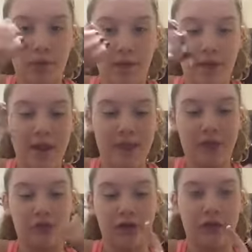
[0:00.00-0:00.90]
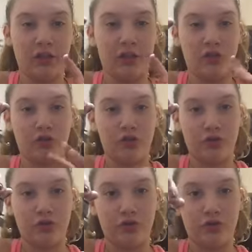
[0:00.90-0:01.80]
them and then drain the
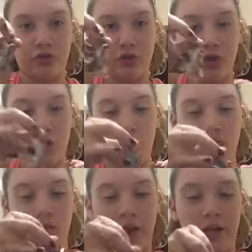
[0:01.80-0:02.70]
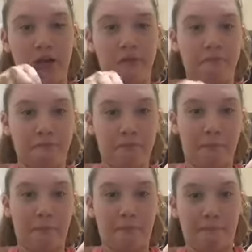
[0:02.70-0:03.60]
juice. So ready?
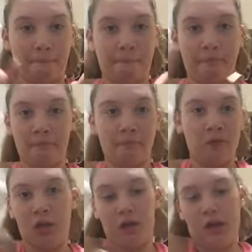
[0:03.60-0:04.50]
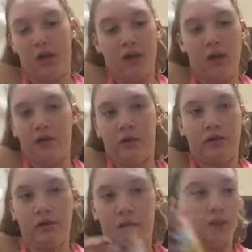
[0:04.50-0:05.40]
Look,
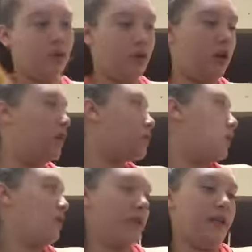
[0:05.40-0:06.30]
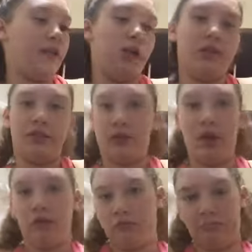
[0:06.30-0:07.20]
it's already done,
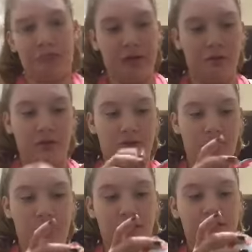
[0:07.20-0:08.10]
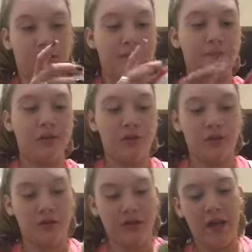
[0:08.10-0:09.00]
so that was really easy.
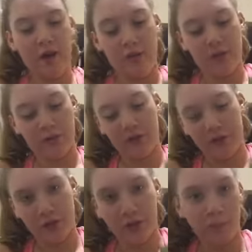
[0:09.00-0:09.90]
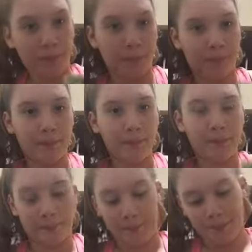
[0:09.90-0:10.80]
So now what I'm gonna do
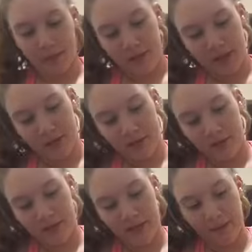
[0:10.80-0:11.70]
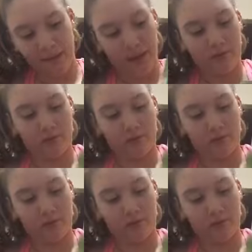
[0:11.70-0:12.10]
is I'm gonna separate.